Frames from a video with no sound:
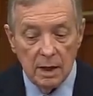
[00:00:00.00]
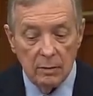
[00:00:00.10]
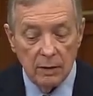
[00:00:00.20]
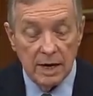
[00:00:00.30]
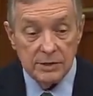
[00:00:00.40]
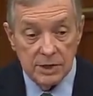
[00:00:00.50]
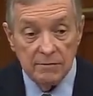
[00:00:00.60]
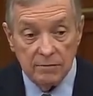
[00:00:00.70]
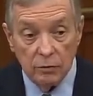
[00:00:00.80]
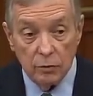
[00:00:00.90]
When I say
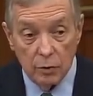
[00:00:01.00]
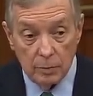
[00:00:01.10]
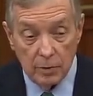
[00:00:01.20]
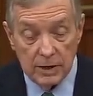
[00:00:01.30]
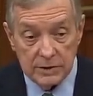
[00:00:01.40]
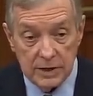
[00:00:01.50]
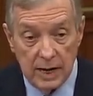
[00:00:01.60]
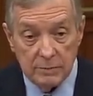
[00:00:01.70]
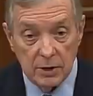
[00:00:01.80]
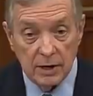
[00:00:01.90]
full court press,
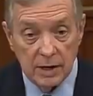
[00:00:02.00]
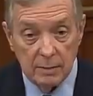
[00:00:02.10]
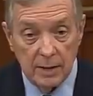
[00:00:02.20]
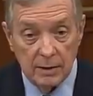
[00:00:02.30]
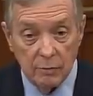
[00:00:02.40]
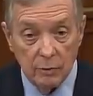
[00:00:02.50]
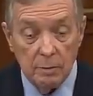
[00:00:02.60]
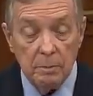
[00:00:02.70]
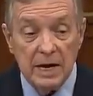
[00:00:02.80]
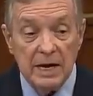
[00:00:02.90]
I'm talking about
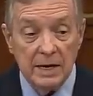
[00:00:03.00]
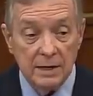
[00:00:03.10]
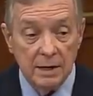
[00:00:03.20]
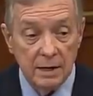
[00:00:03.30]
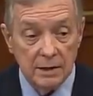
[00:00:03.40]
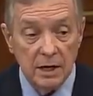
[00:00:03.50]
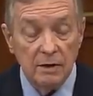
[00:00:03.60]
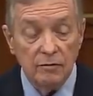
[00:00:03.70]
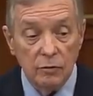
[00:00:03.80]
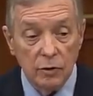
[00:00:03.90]
repeated
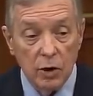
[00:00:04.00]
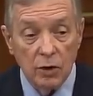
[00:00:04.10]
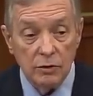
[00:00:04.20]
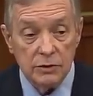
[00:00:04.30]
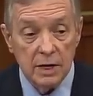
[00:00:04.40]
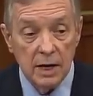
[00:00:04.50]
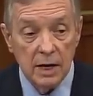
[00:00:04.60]
telephone calls